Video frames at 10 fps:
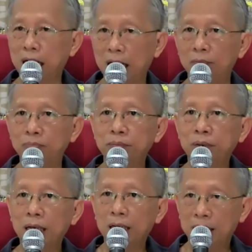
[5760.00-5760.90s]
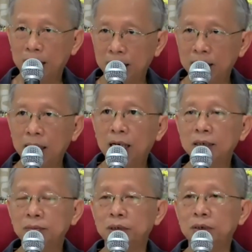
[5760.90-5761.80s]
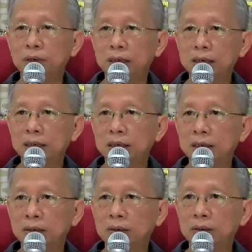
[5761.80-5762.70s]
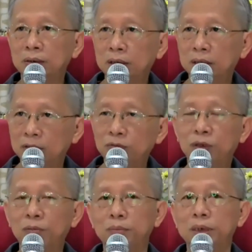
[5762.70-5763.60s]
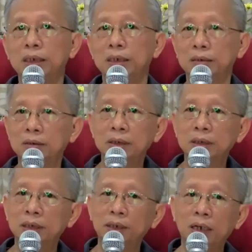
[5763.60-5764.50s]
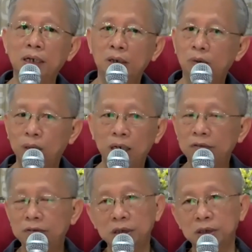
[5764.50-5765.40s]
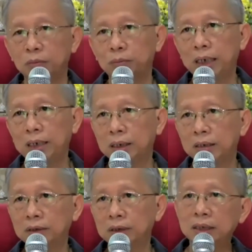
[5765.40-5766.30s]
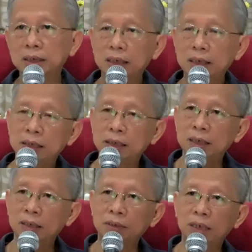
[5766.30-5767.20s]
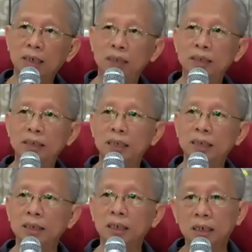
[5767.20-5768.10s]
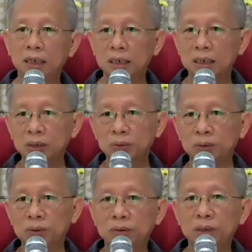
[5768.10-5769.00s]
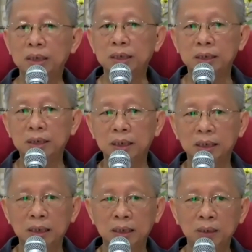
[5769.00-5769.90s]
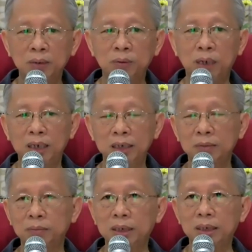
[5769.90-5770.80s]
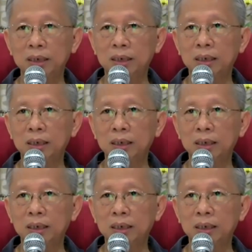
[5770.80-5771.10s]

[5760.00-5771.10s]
come and ask me question or learn from me and all those things. Whatever your background, this nature have the understanding. So all this, you ask me,